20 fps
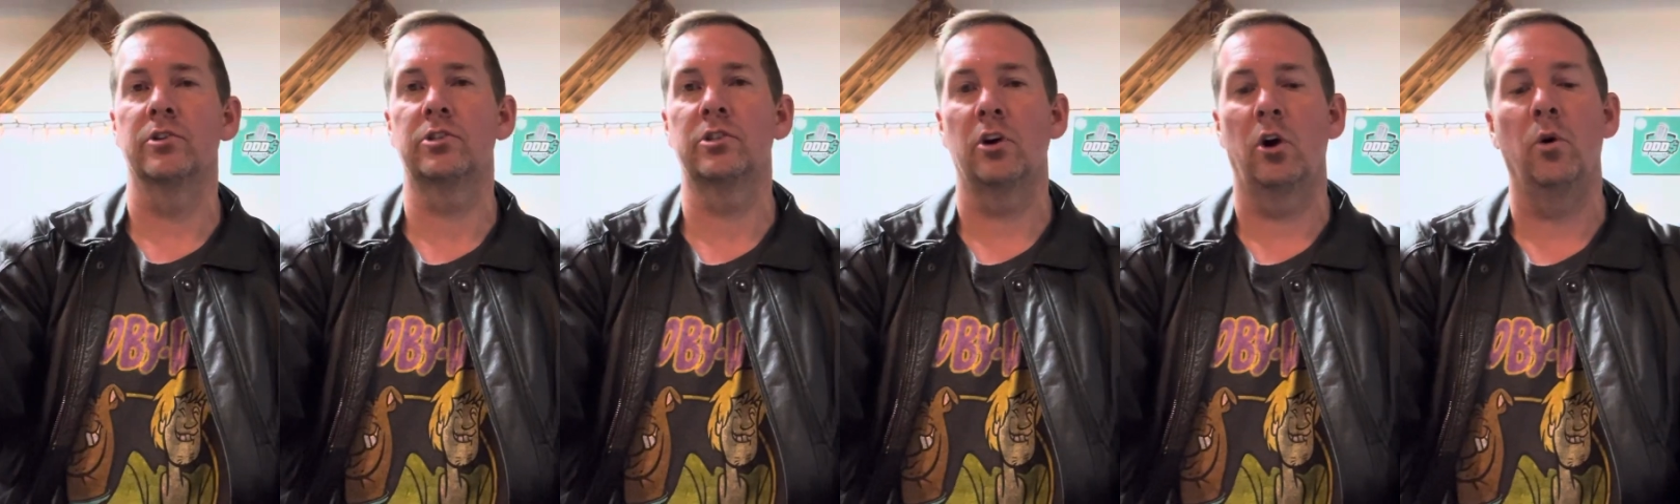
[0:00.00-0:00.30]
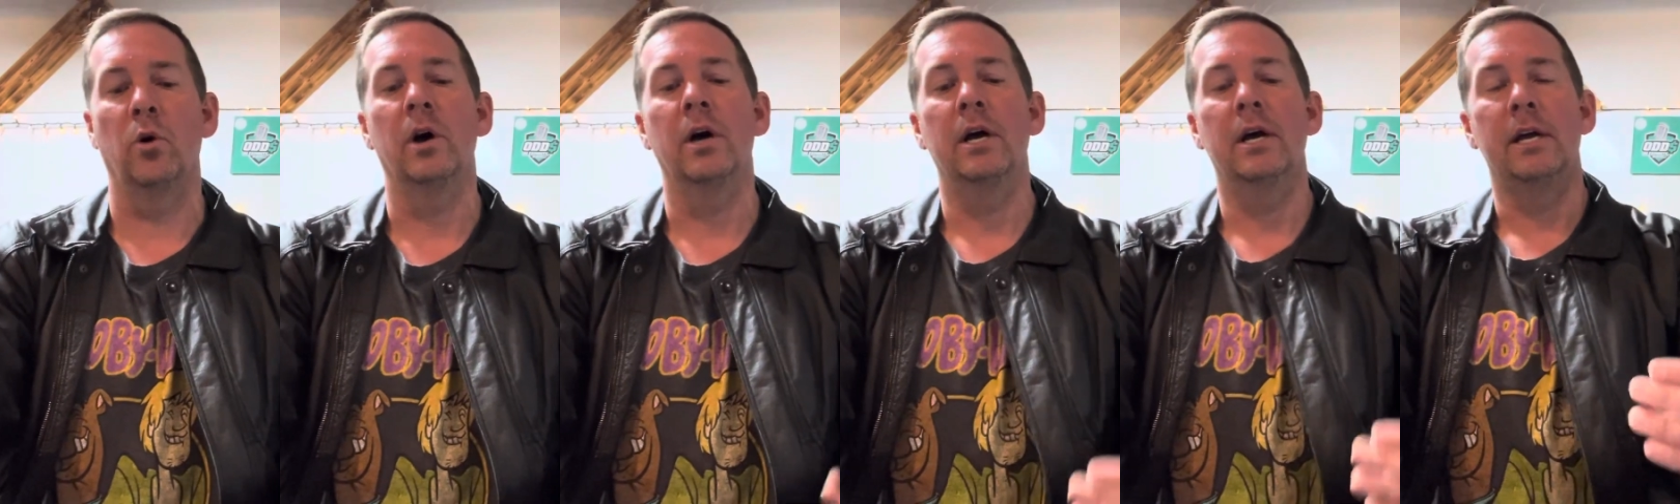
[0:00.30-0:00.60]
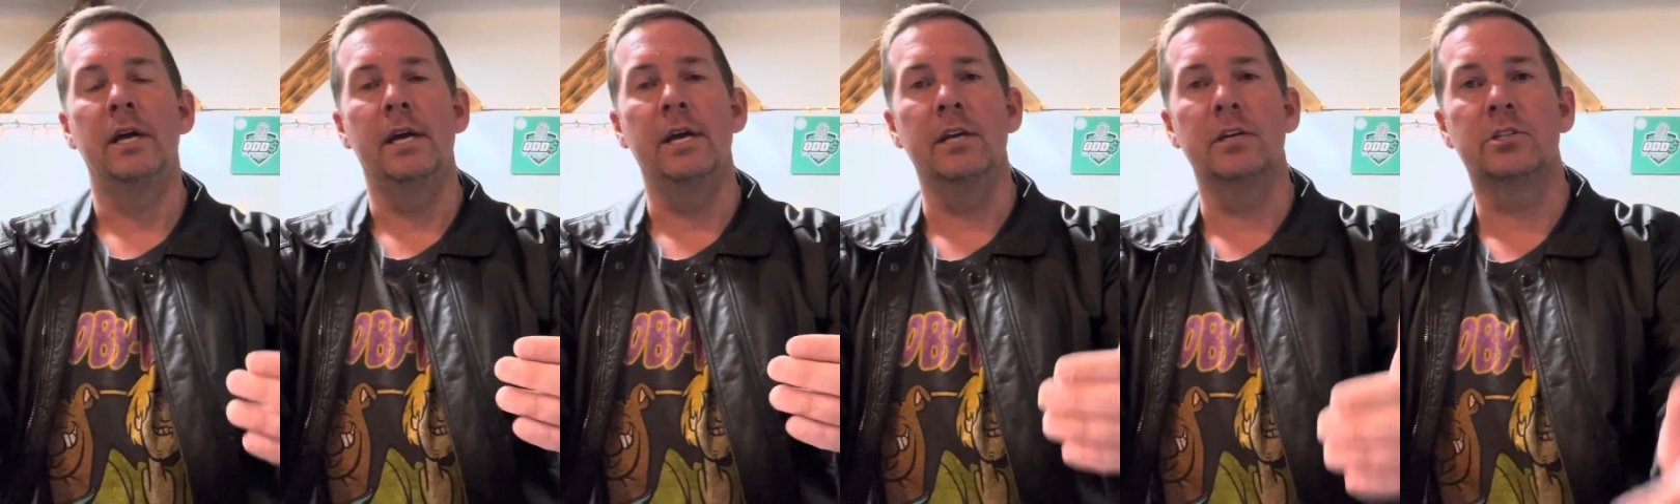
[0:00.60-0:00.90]
So
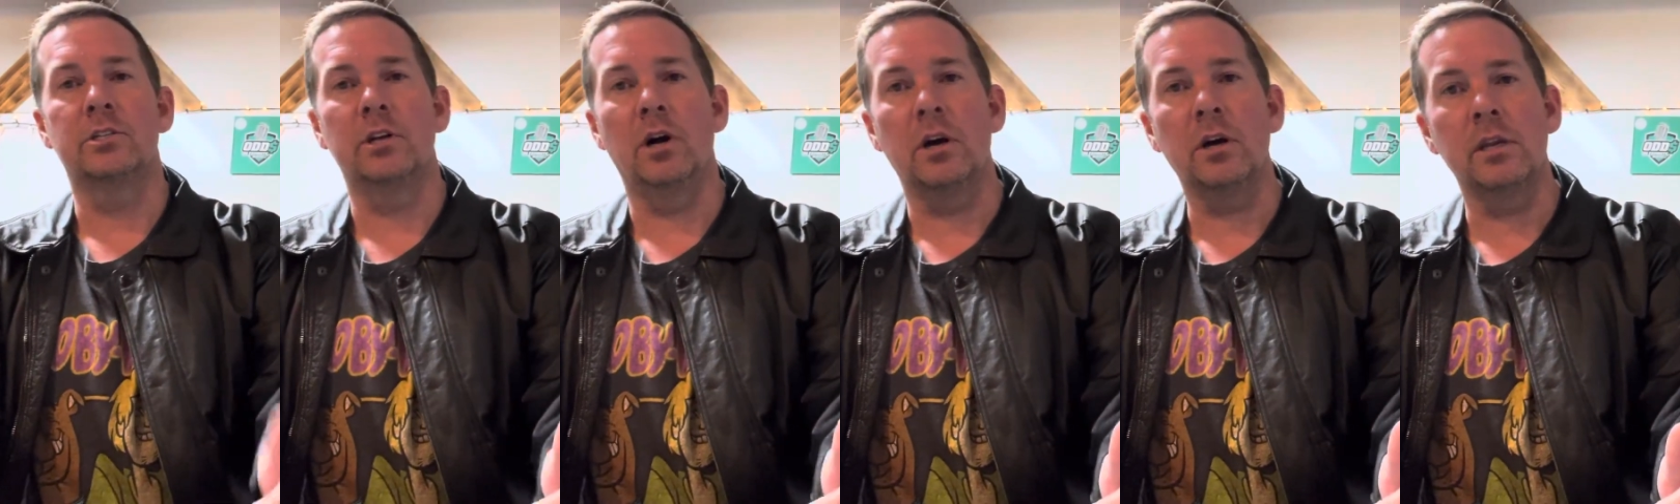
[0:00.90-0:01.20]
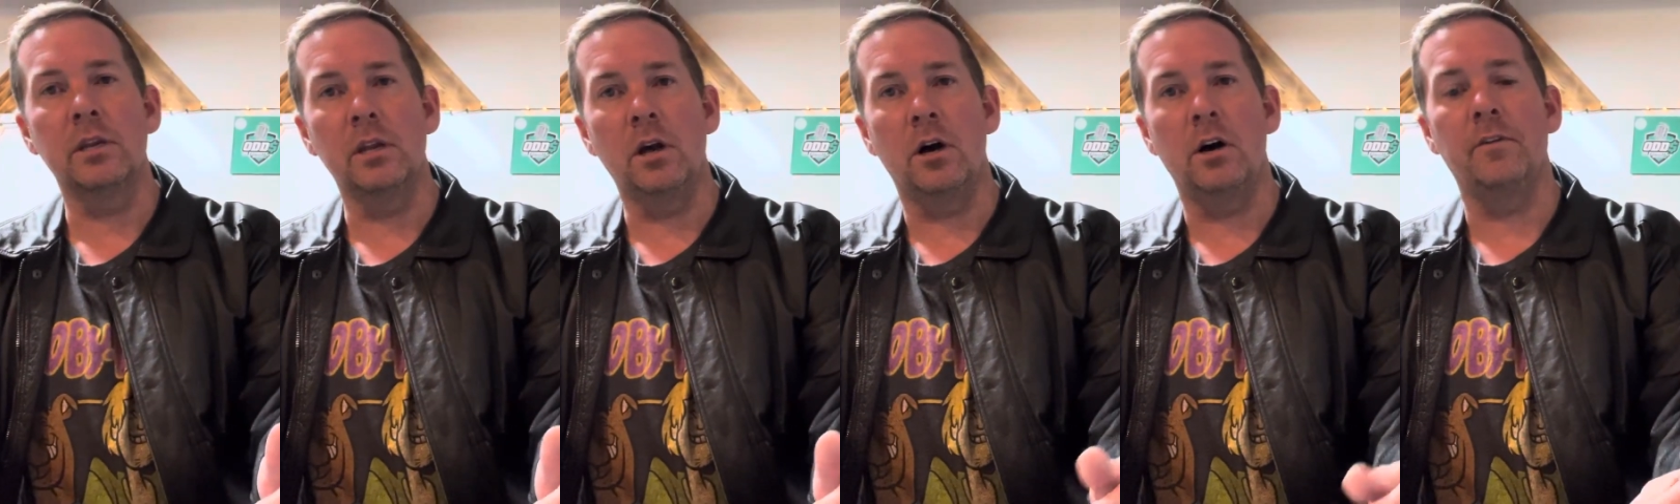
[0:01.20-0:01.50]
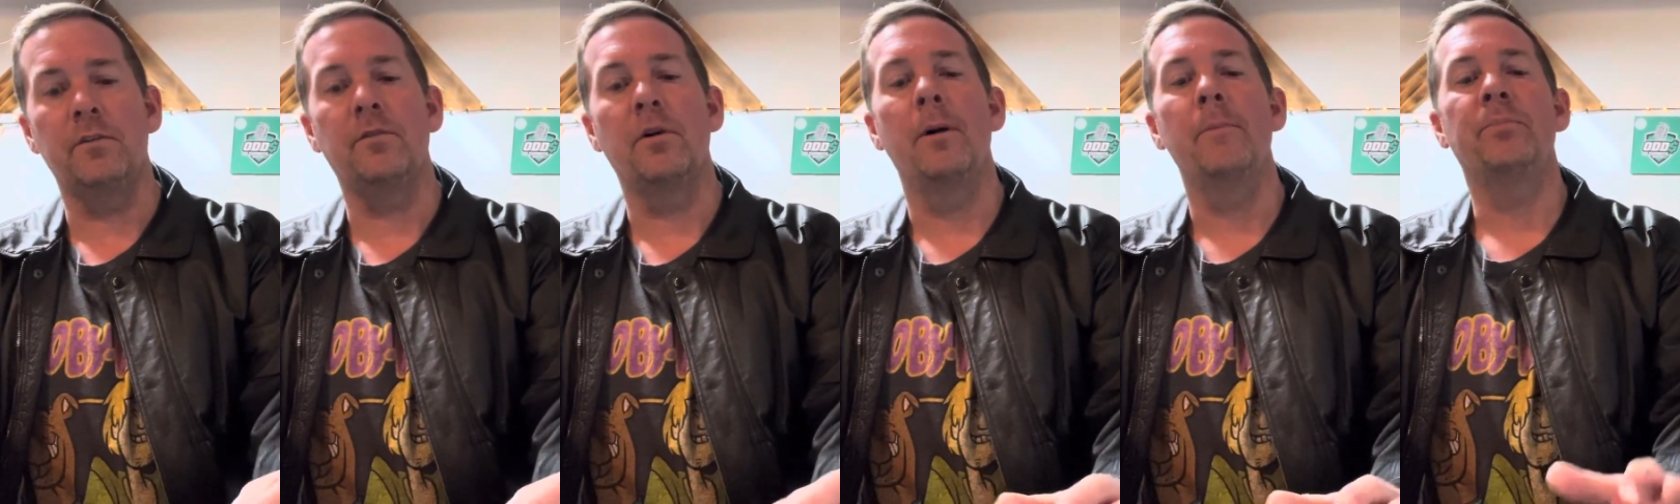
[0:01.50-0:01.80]
he's young
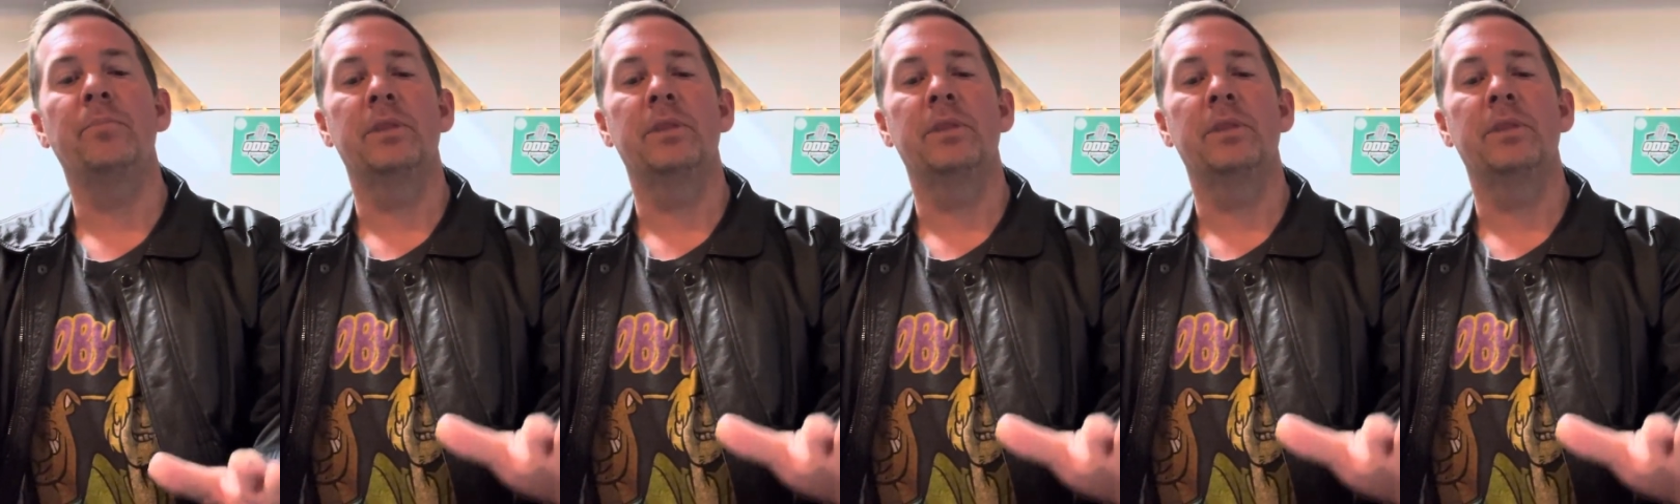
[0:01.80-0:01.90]
enough.